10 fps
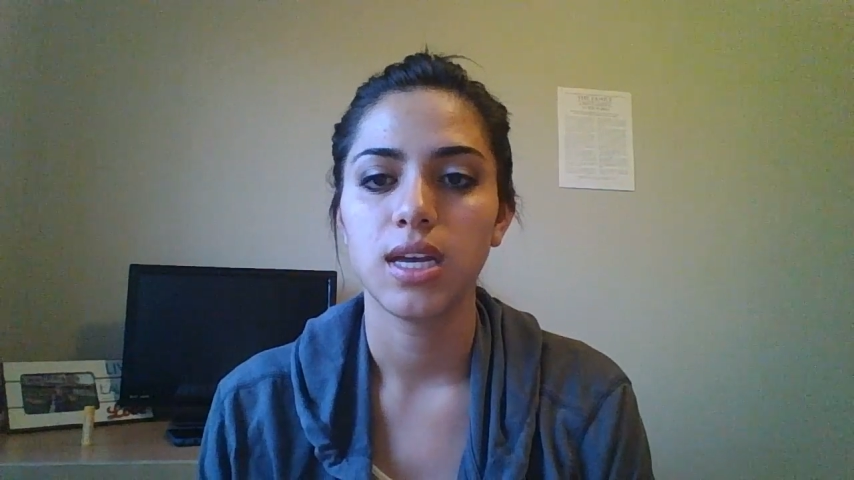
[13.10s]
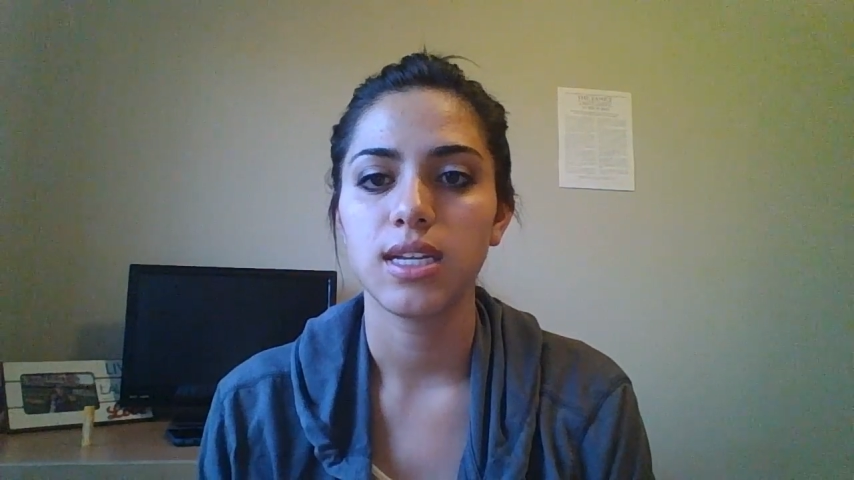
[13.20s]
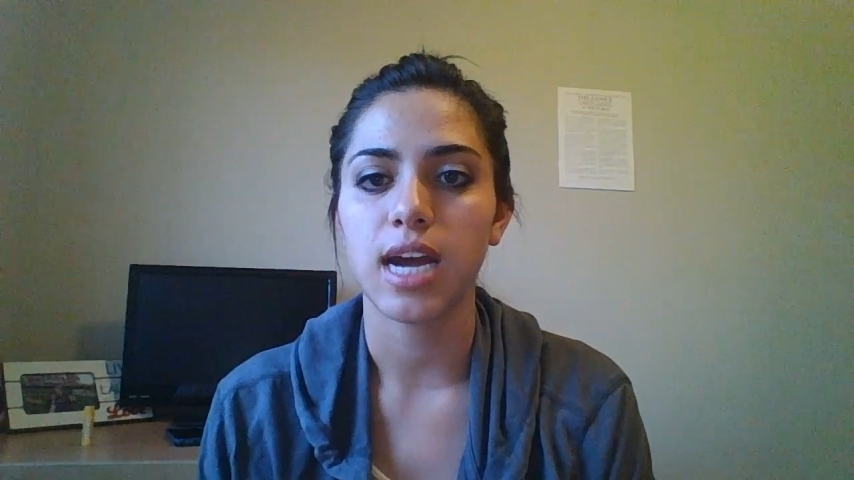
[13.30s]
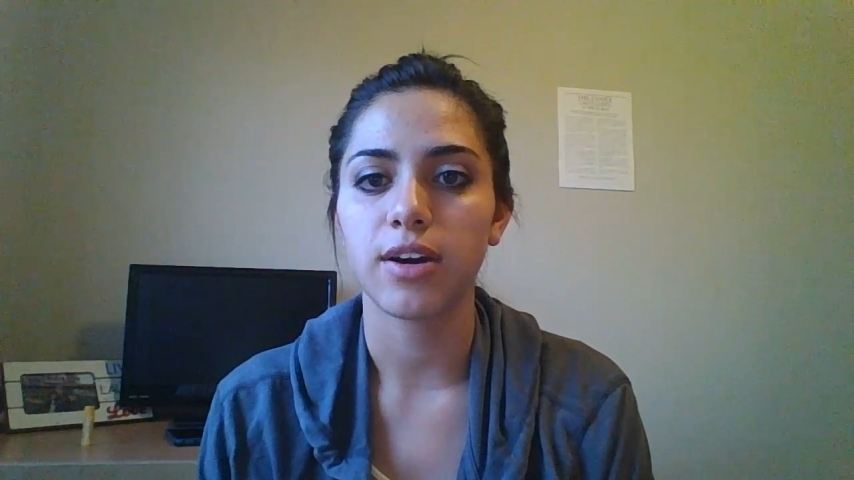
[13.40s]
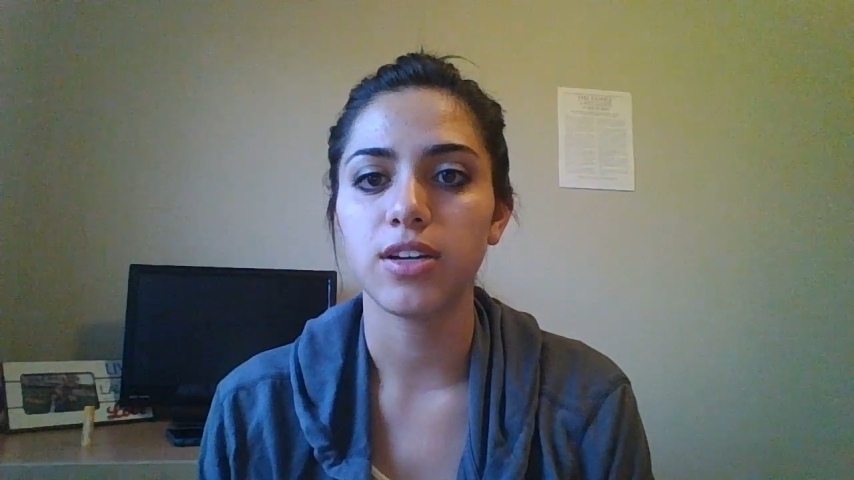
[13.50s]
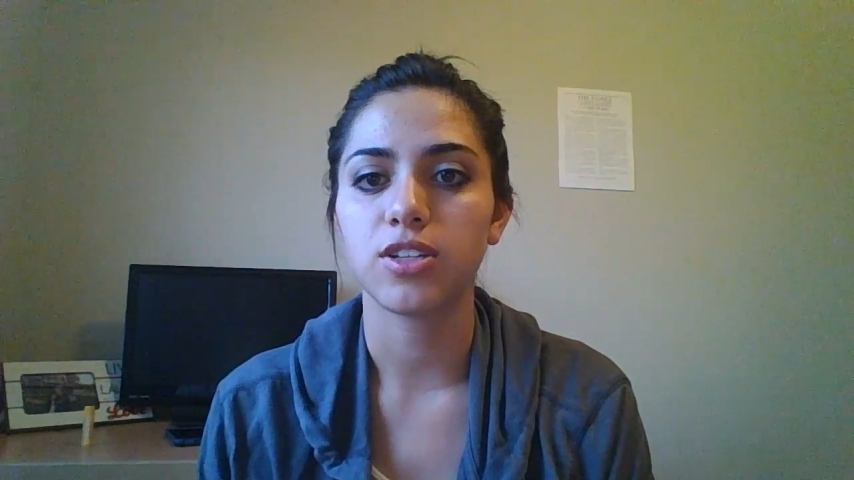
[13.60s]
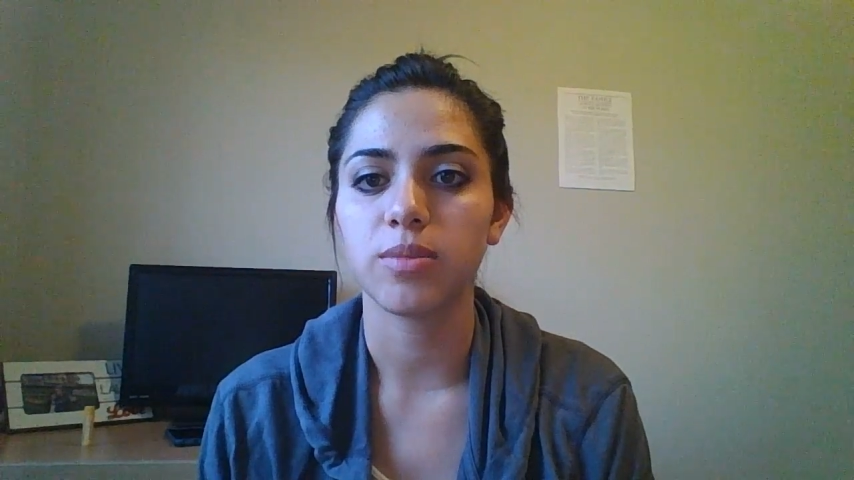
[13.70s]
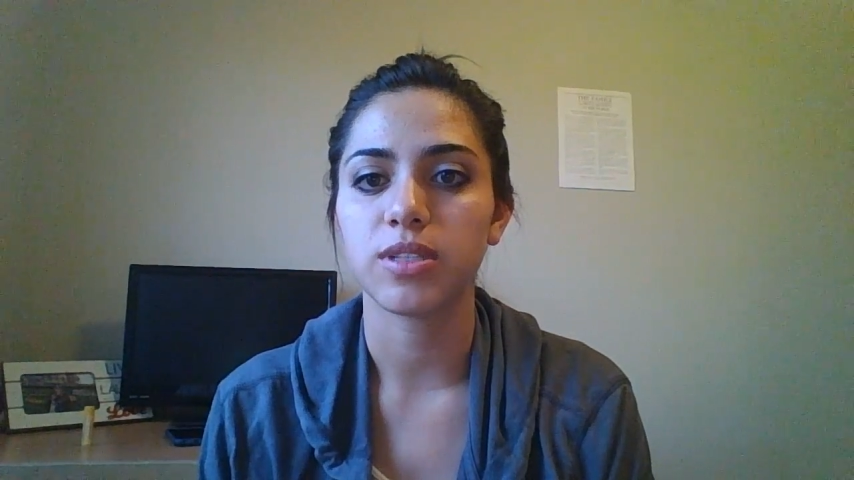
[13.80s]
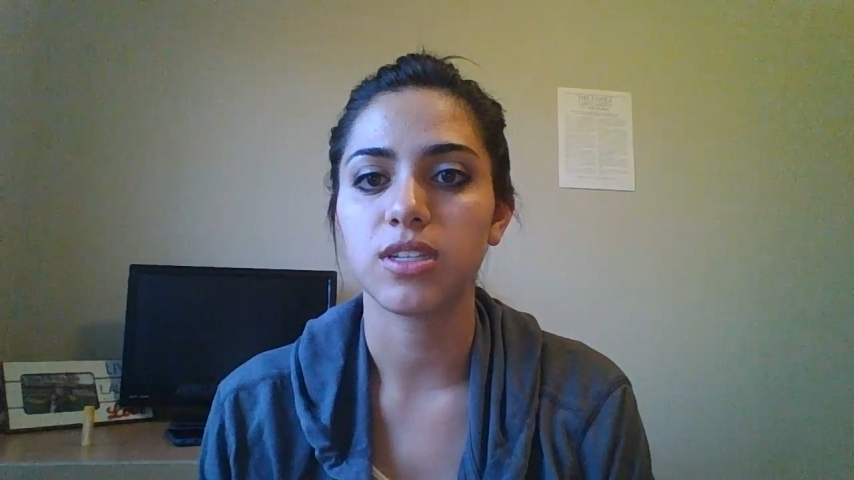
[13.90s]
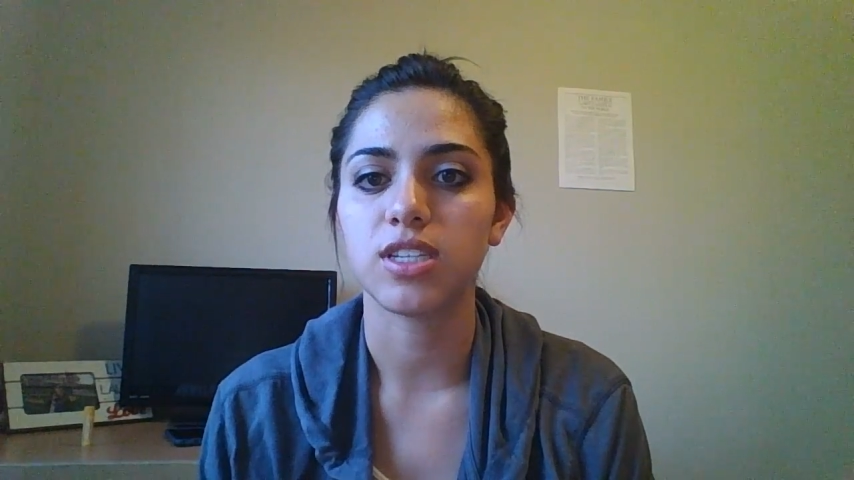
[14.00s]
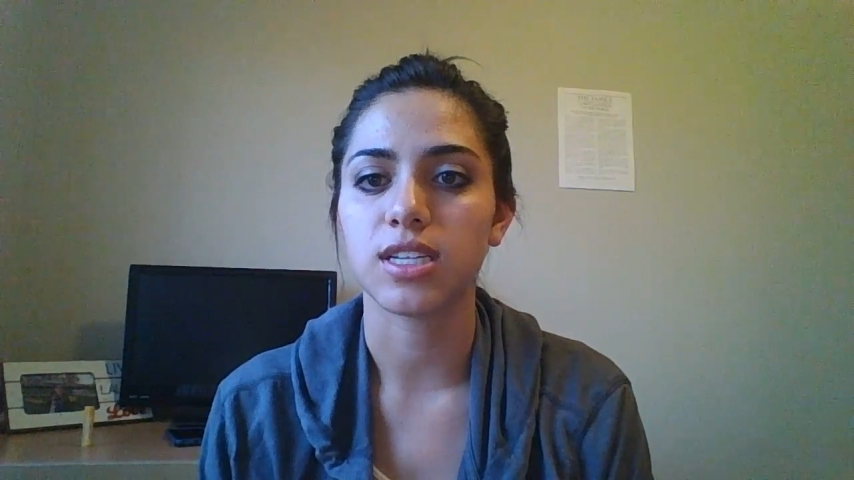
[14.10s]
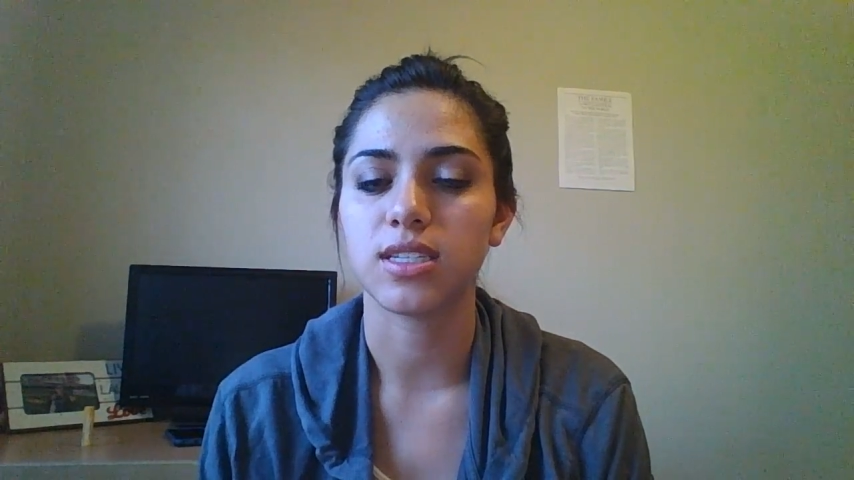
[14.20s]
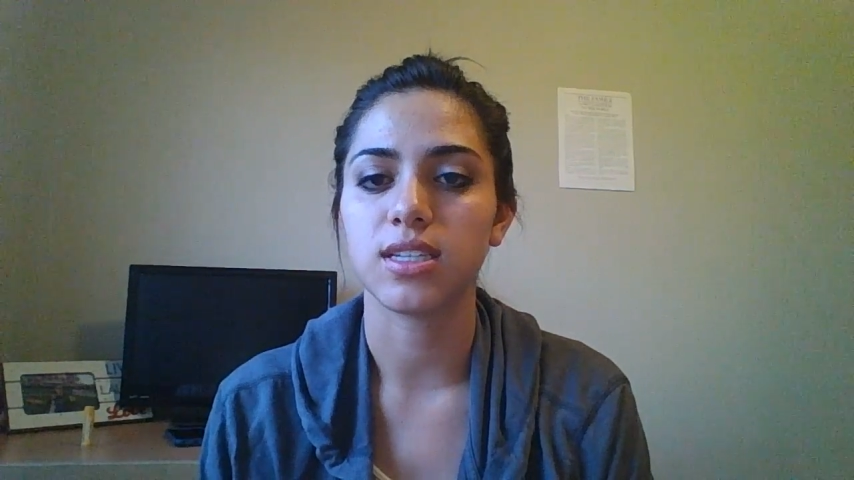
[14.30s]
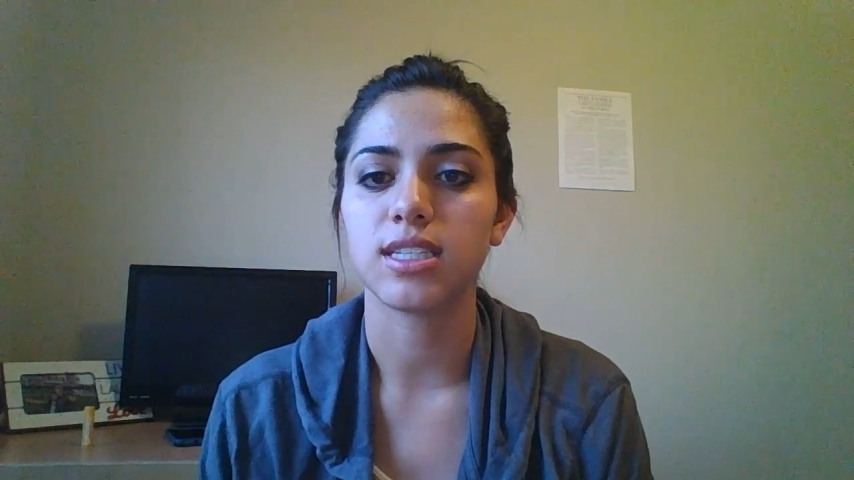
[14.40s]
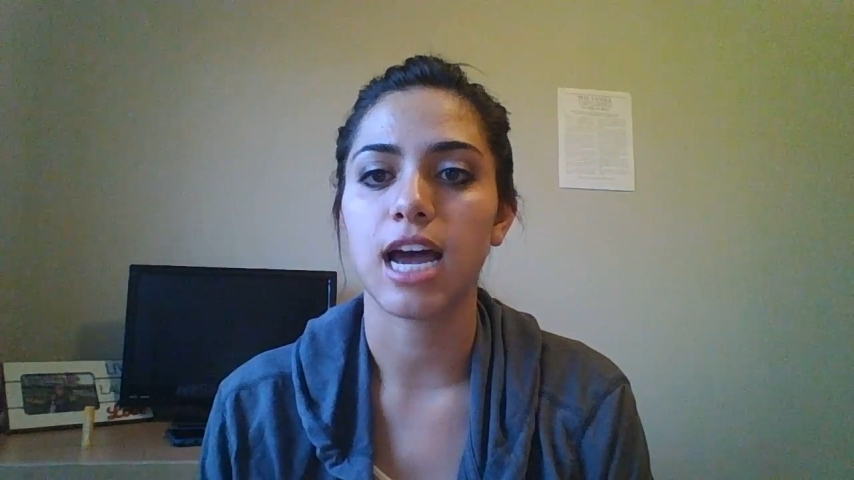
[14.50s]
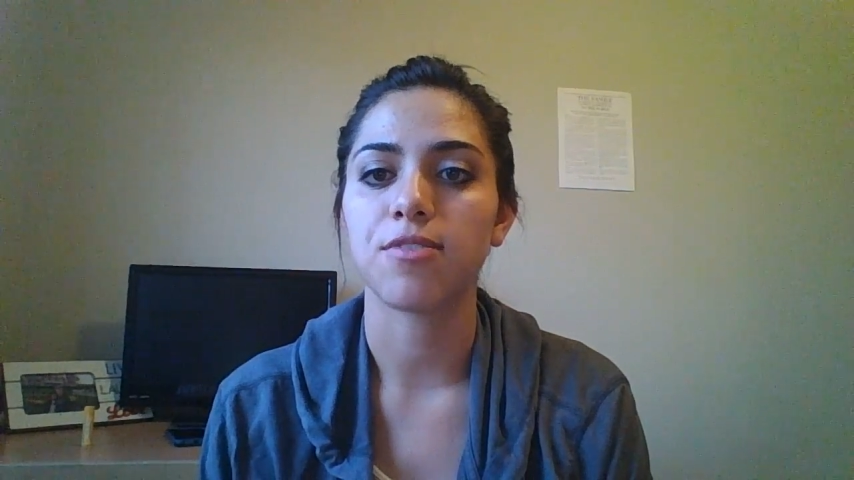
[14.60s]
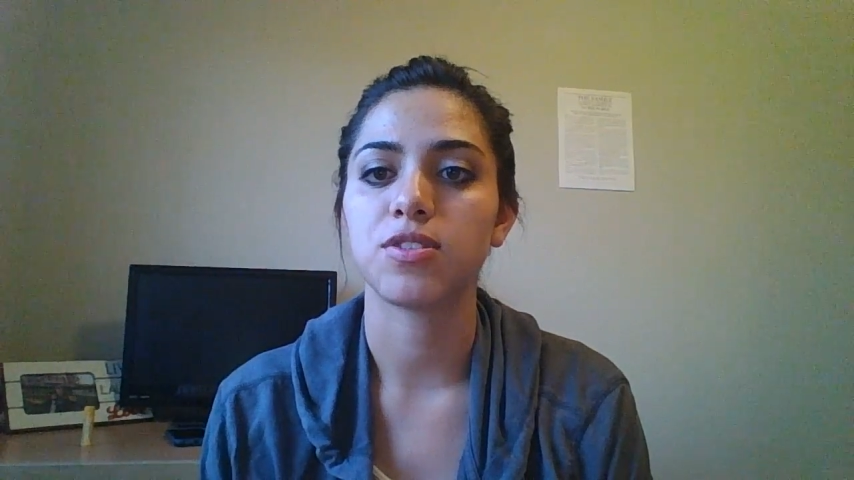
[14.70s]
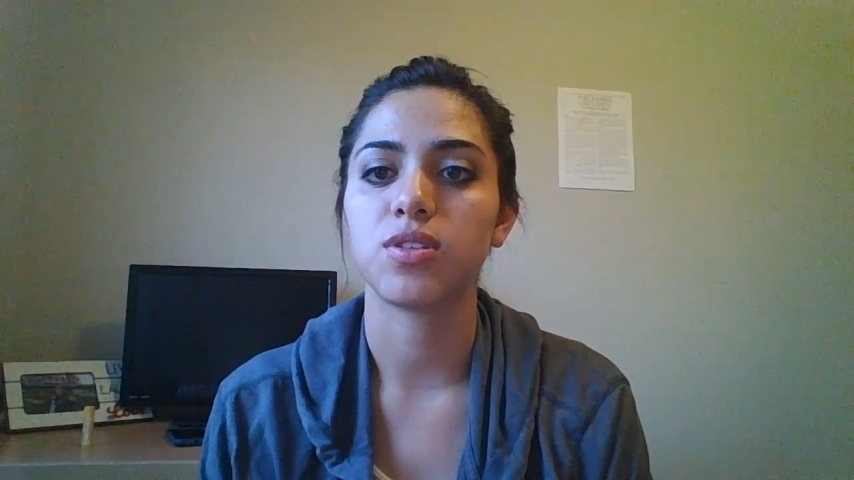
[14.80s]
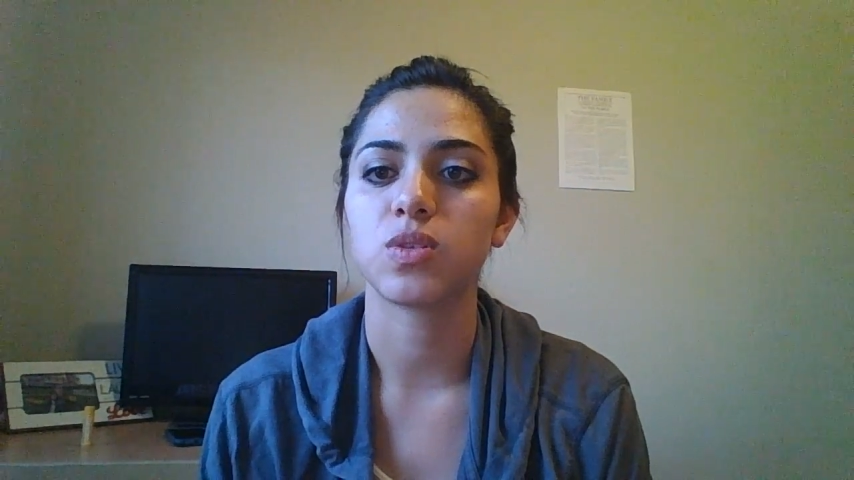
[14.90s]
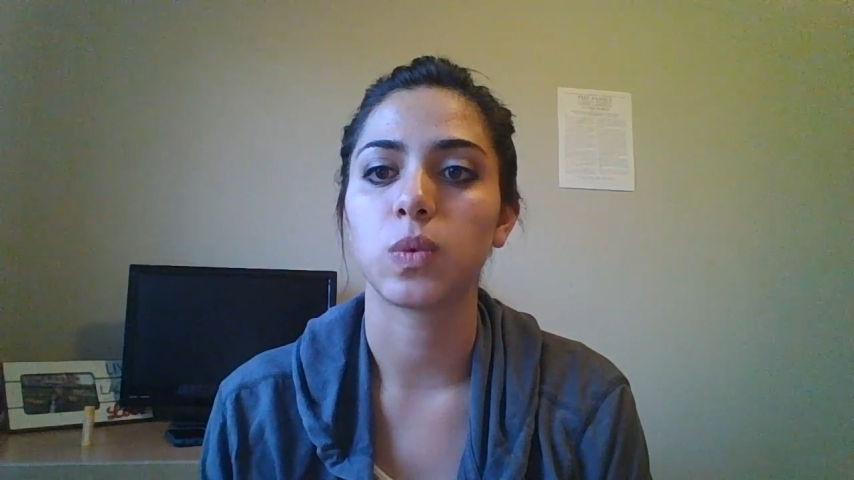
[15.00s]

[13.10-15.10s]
Tyra Tripp suggested to have students